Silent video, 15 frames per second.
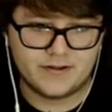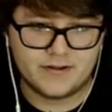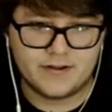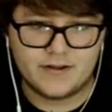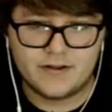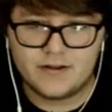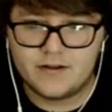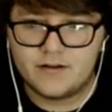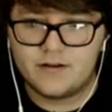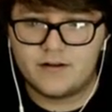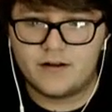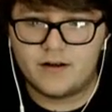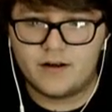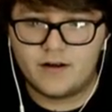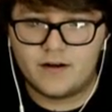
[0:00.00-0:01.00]

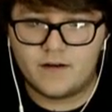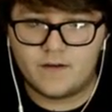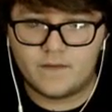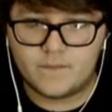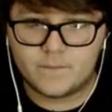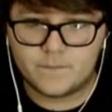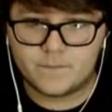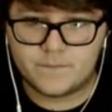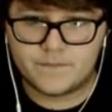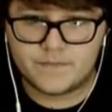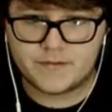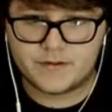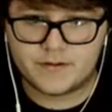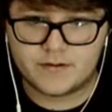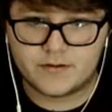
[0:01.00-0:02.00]

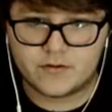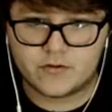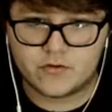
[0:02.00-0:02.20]
(no one is talking)